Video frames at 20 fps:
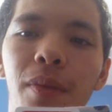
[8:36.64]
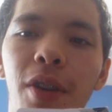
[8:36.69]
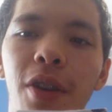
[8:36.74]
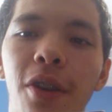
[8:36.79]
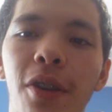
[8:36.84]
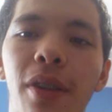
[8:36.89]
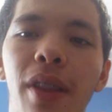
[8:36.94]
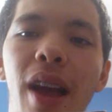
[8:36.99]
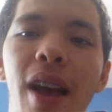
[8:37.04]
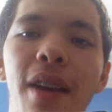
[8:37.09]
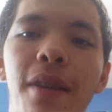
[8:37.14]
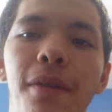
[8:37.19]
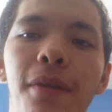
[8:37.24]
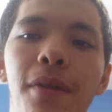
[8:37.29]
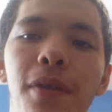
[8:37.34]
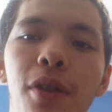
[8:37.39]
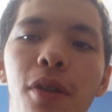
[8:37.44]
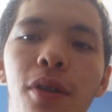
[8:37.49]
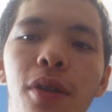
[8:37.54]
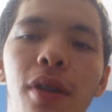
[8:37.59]
your life,
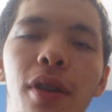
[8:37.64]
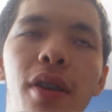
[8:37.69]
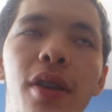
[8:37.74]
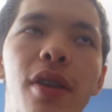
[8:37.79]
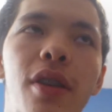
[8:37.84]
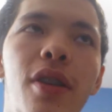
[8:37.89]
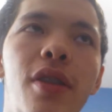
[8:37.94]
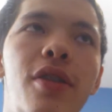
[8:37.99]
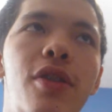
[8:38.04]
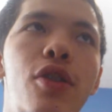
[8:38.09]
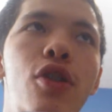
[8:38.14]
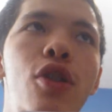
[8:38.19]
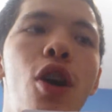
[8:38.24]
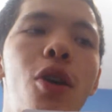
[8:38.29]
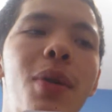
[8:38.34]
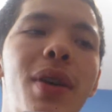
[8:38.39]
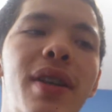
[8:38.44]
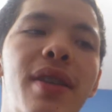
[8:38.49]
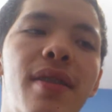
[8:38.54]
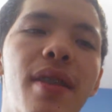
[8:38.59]
it's
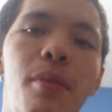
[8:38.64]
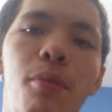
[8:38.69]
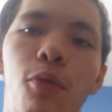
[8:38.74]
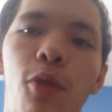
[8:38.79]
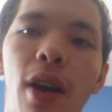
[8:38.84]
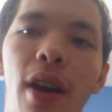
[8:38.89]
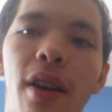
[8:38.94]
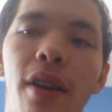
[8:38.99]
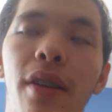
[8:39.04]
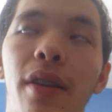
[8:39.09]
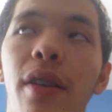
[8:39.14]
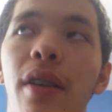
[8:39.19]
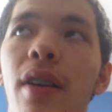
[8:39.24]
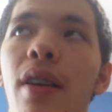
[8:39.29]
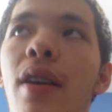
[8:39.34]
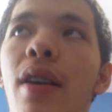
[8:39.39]
going somewhere.